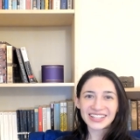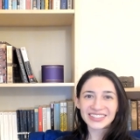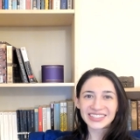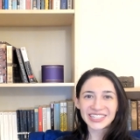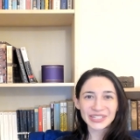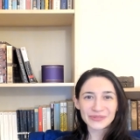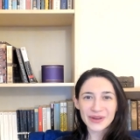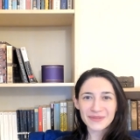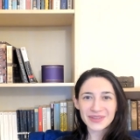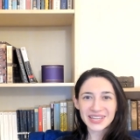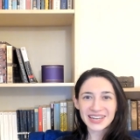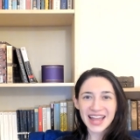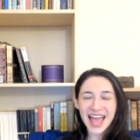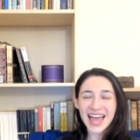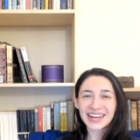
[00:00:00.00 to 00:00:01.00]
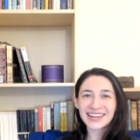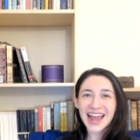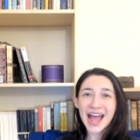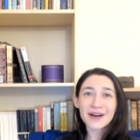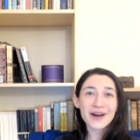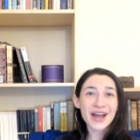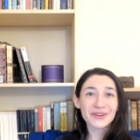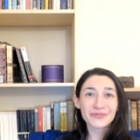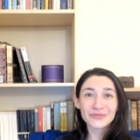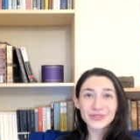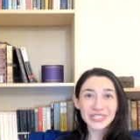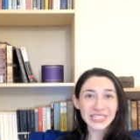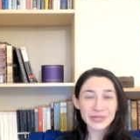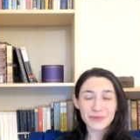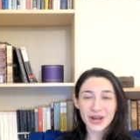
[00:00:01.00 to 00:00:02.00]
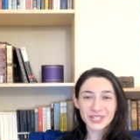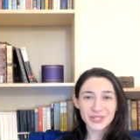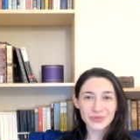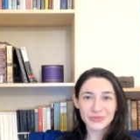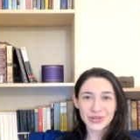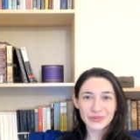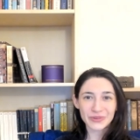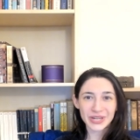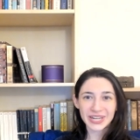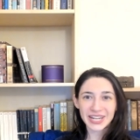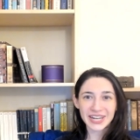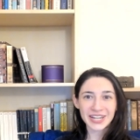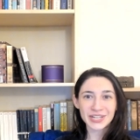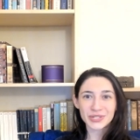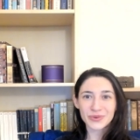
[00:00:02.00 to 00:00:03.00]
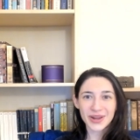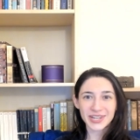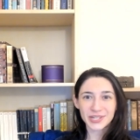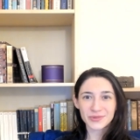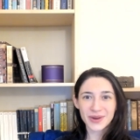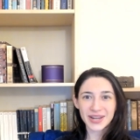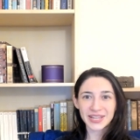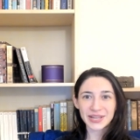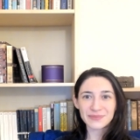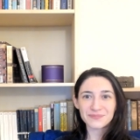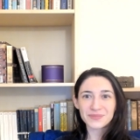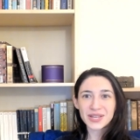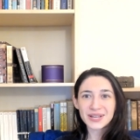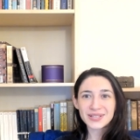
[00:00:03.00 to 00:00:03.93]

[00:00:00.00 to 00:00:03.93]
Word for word: Little Women, and now I really want to reread it in 2020.